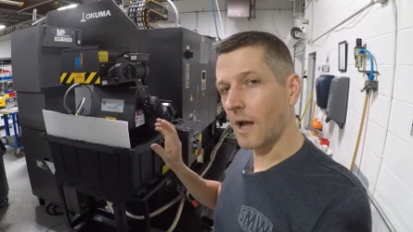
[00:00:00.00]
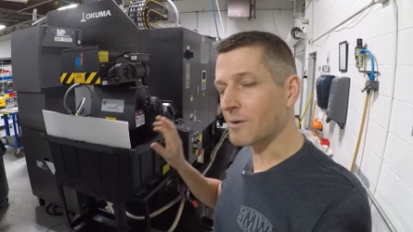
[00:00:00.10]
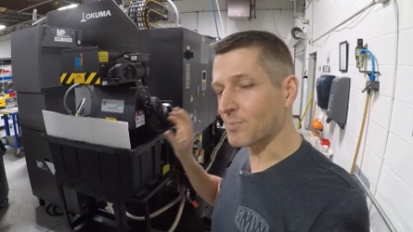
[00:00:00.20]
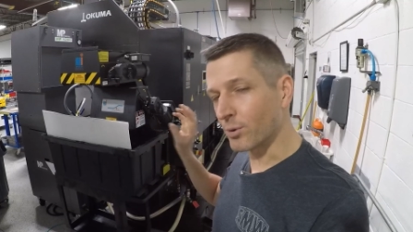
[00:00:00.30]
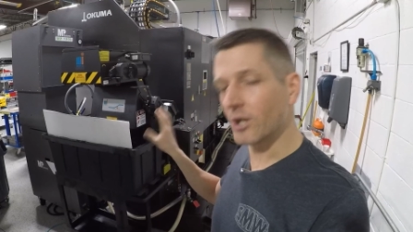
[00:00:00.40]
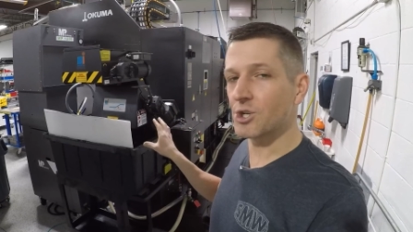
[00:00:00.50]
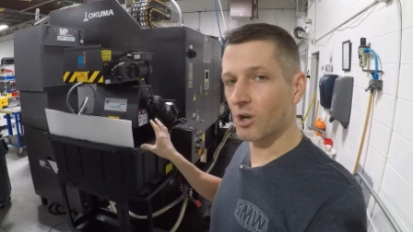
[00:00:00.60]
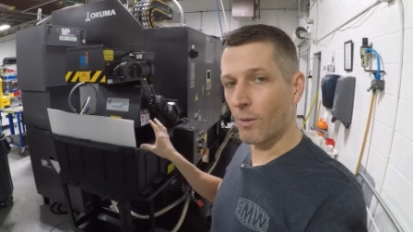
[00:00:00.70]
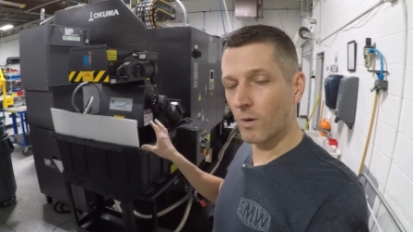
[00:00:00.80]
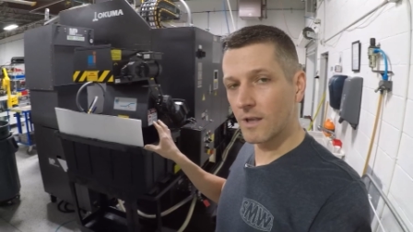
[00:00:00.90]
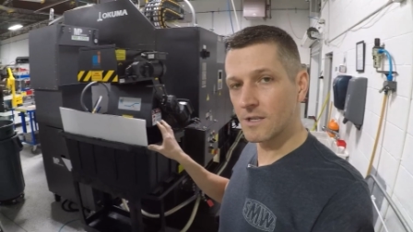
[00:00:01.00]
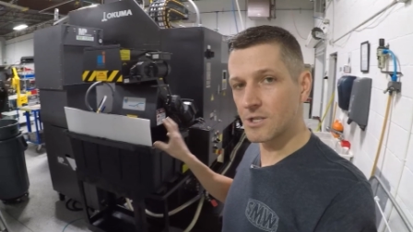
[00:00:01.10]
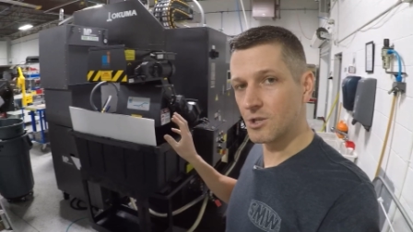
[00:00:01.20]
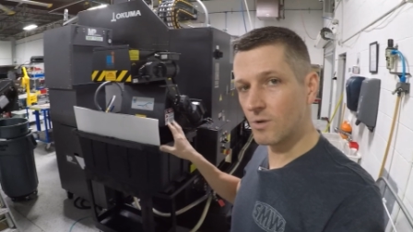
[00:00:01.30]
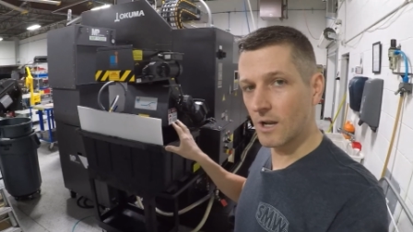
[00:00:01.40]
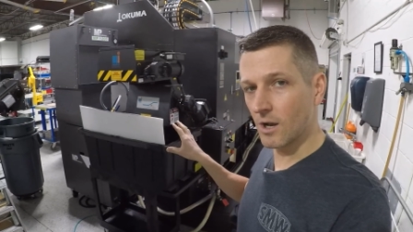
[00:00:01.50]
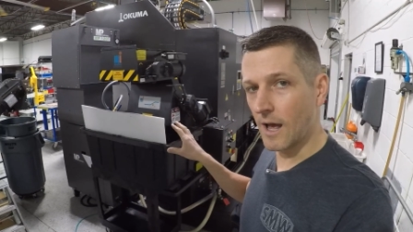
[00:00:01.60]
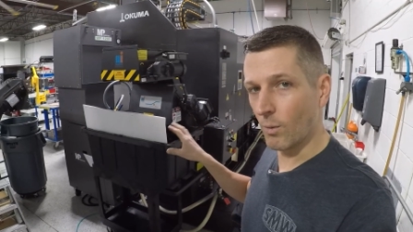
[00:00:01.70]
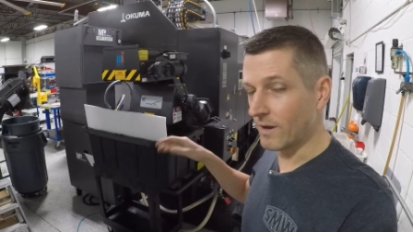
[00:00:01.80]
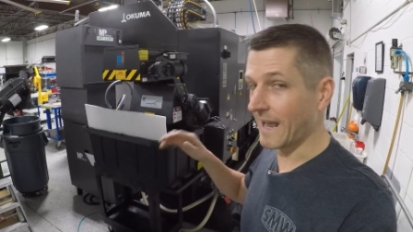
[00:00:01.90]
I was pretty sure I wanted this unit.
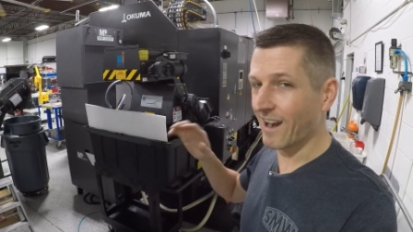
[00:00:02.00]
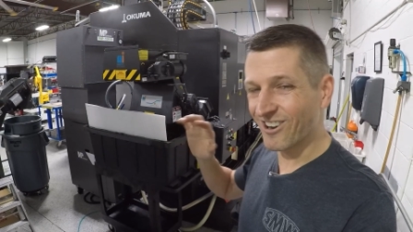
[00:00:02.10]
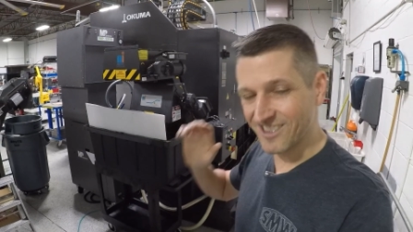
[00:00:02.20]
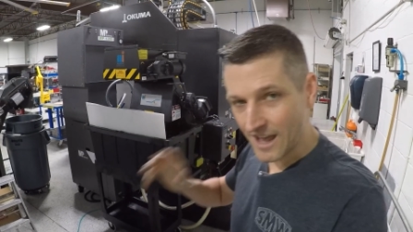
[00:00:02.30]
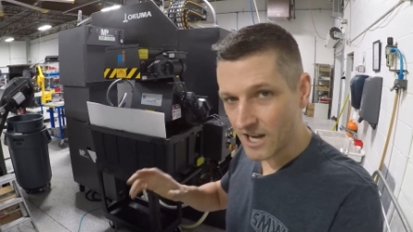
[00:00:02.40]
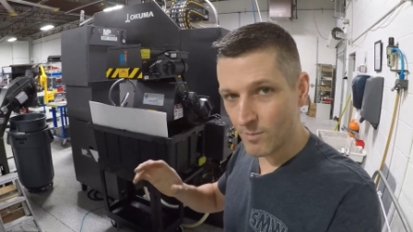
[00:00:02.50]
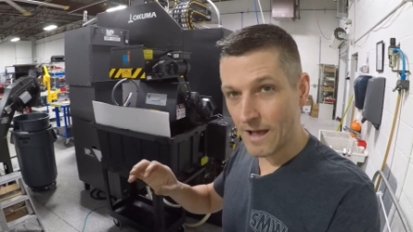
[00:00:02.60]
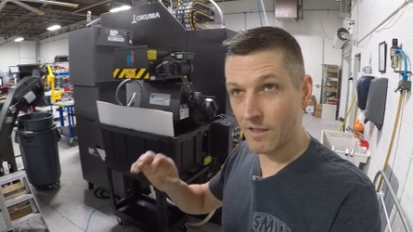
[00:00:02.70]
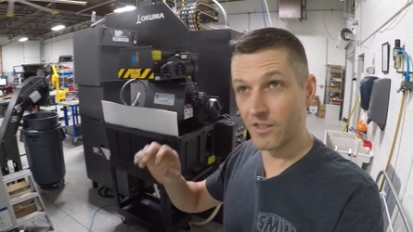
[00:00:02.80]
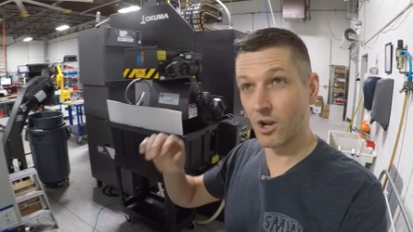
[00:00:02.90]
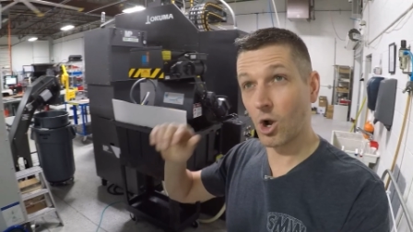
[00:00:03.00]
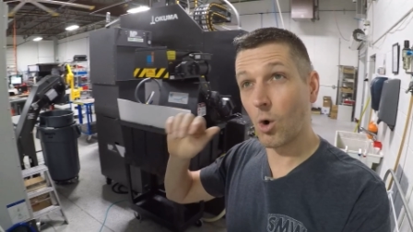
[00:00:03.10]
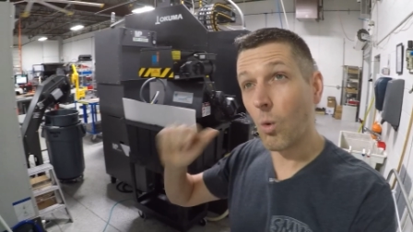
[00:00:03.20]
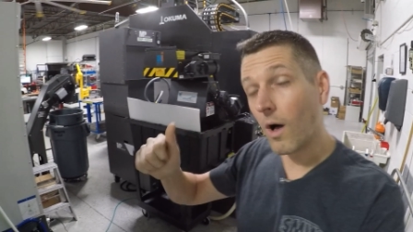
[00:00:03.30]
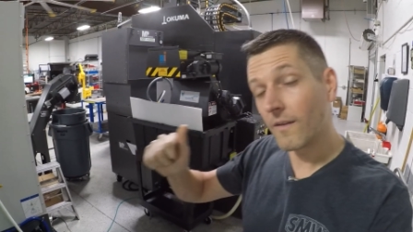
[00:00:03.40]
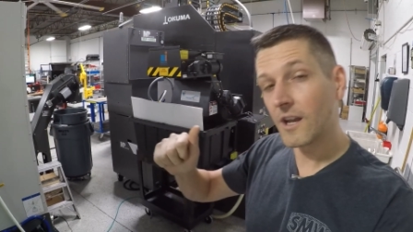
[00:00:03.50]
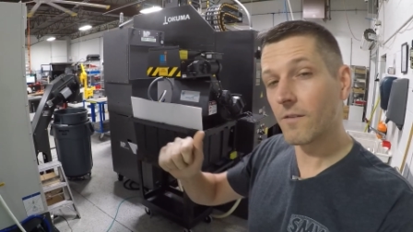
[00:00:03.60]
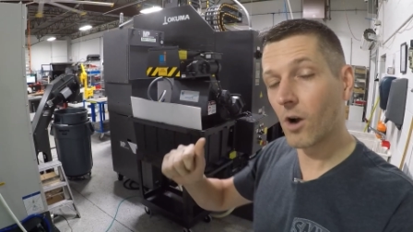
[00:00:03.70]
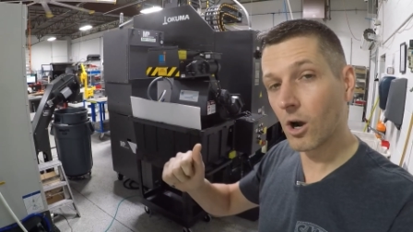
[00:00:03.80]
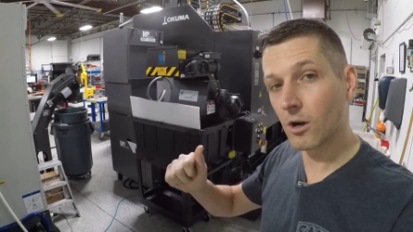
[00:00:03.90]
Uh, we care a lot about the quality of
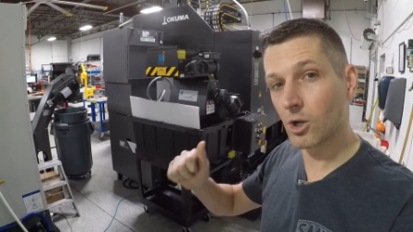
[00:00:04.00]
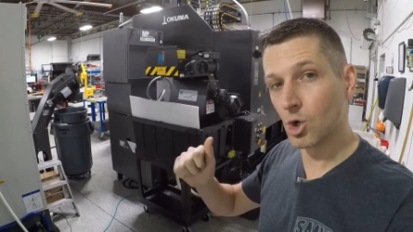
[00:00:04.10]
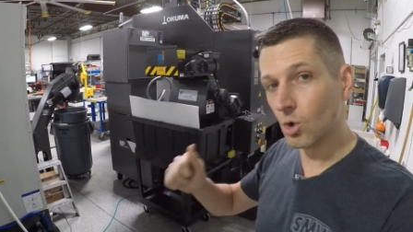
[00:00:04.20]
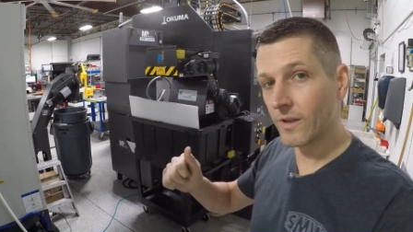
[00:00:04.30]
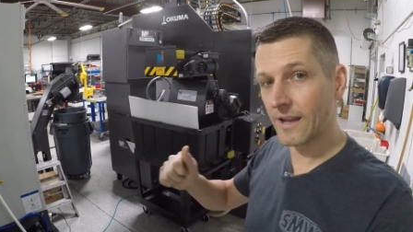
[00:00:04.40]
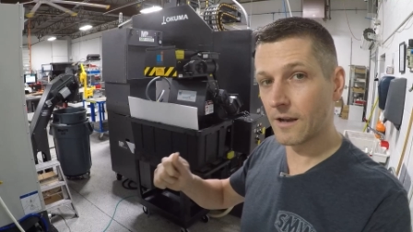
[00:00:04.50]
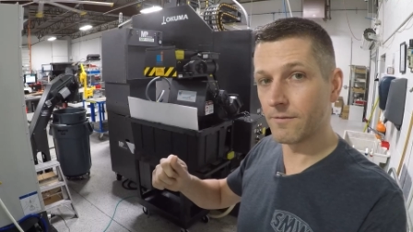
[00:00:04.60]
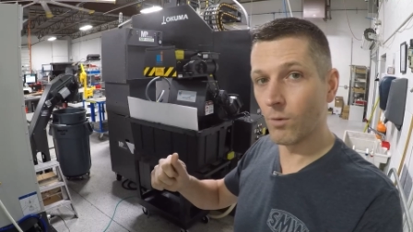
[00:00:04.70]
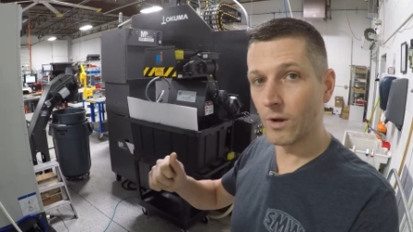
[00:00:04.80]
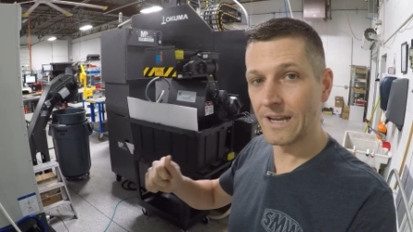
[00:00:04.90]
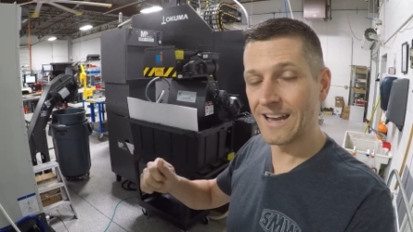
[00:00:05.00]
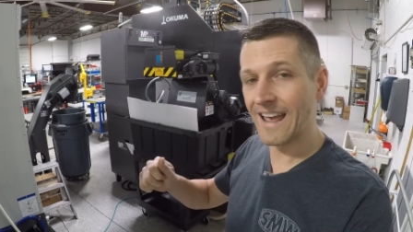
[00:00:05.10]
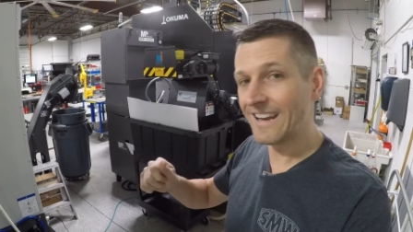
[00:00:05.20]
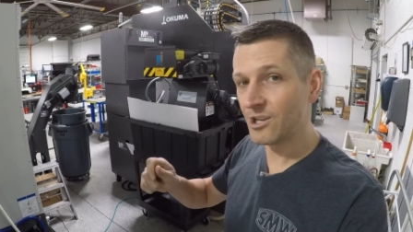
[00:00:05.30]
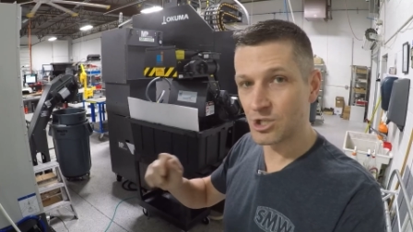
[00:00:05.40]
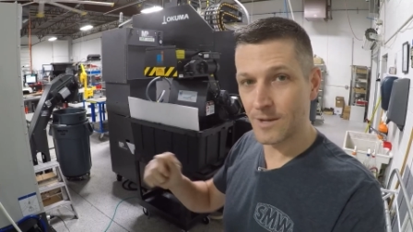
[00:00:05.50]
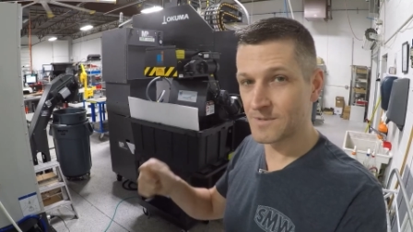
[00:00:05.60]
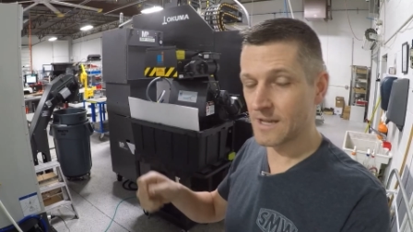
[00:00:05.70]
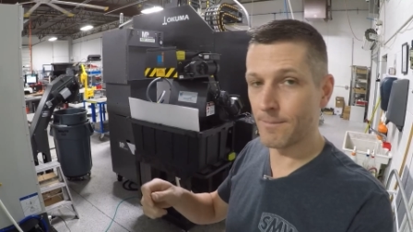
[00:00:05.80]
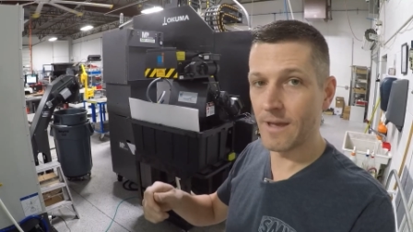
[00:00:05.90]
our coolant and avoiding any chips
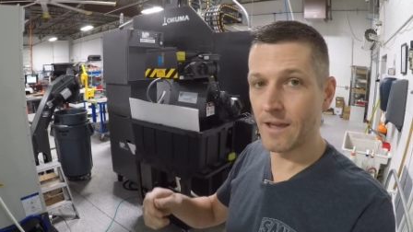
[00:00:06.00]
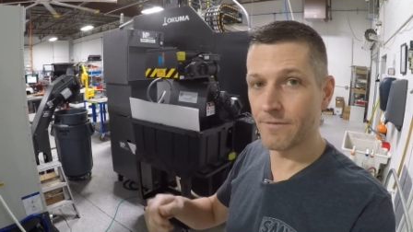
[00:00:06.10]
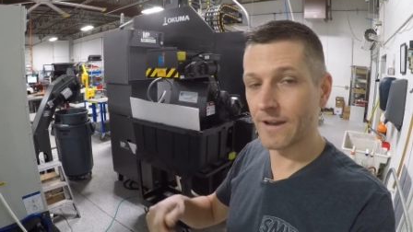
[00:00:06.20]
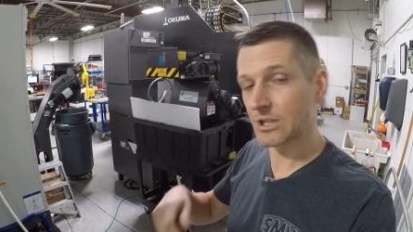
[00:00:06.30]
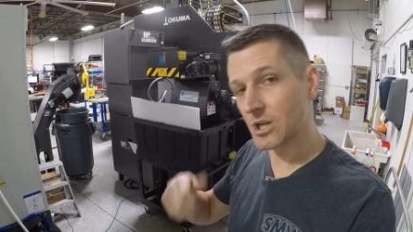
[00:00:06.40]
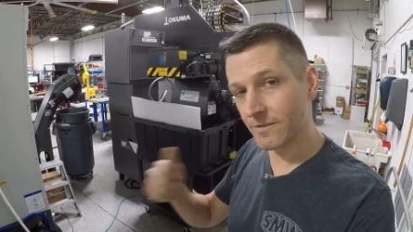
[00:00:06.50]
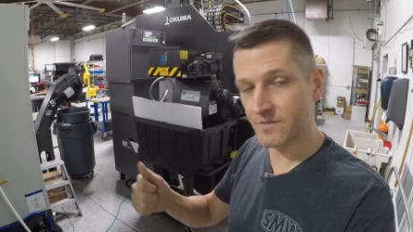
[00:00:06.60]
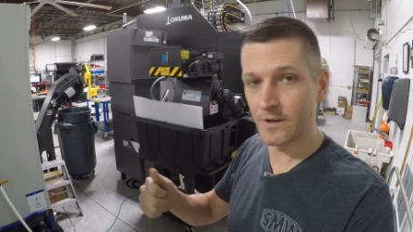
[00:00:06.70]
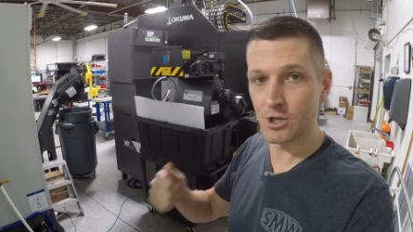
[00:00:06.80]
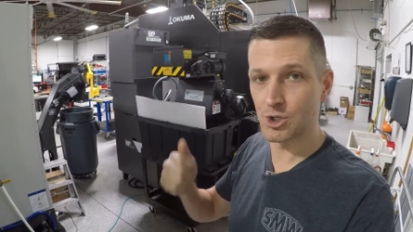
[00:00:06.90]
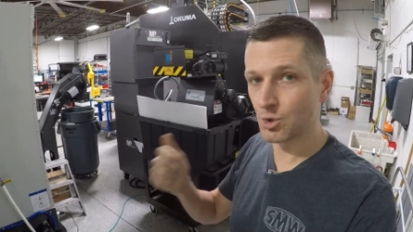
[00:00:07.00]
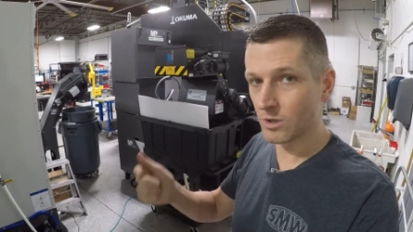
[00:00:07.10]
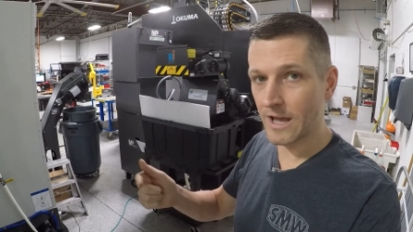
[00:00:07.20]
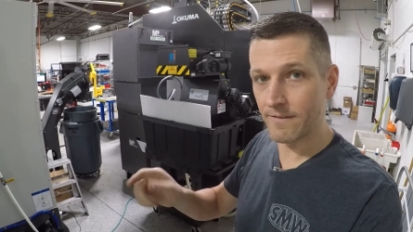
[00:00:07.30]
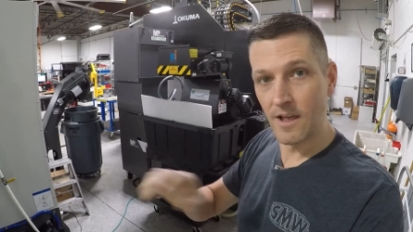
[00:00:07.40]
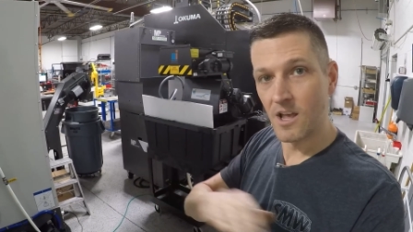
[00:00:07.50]
that may affect surface finish, tool life,